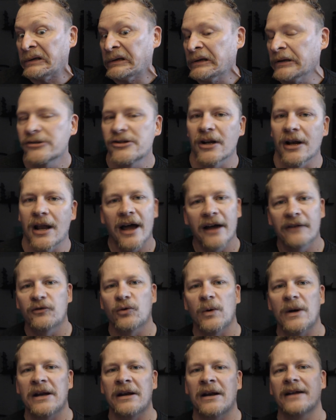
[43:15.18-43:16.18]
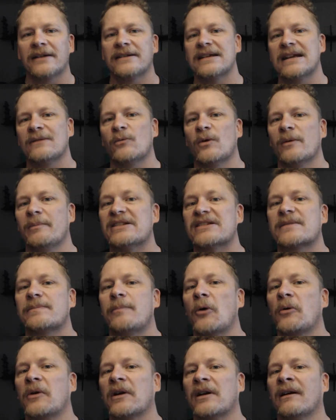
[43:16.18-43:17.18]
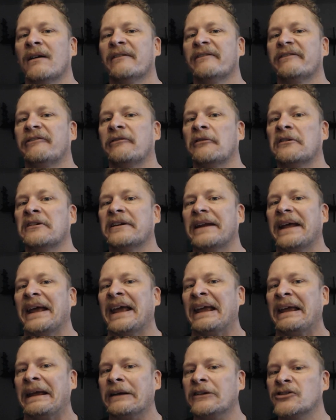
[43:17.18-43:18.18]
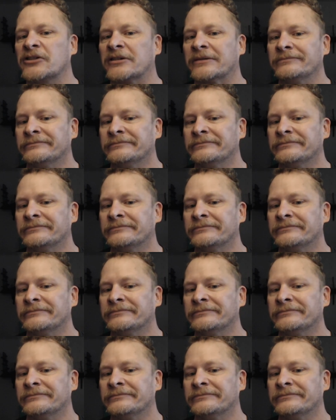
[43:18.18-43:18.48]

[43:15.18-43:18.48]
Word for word: July of 2019 will be spoken of for an age.